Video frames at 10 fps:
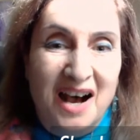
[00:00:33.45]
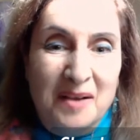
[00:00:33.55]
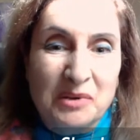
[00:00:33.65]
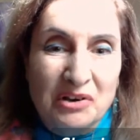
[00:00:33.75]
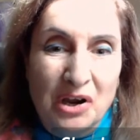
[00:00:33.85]

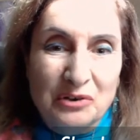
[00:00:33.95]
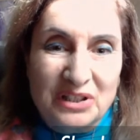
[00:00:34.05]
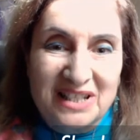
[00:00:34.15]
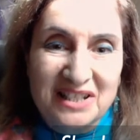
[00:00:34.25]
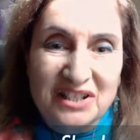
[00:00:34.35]
I'm your
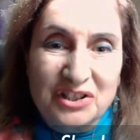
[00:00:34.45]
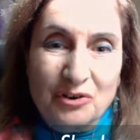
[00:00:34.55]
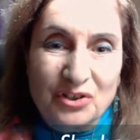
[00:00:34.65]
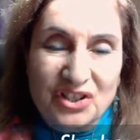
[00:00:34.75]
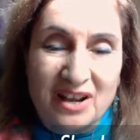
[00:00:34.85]
hostess,
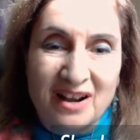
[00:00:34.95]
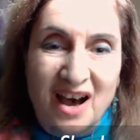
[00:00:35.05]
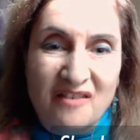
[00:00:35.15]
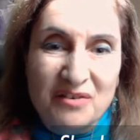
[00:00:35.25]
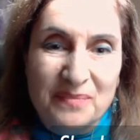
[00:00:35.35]

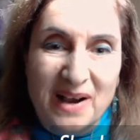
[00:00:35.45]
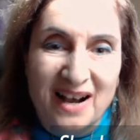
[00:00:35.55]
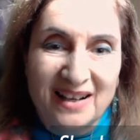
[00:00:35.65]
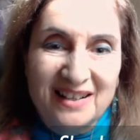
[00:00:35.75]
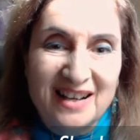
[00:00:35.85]
Shoshana
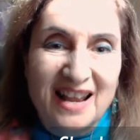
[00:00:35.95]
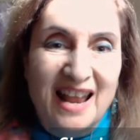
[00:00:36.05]
Auerbach,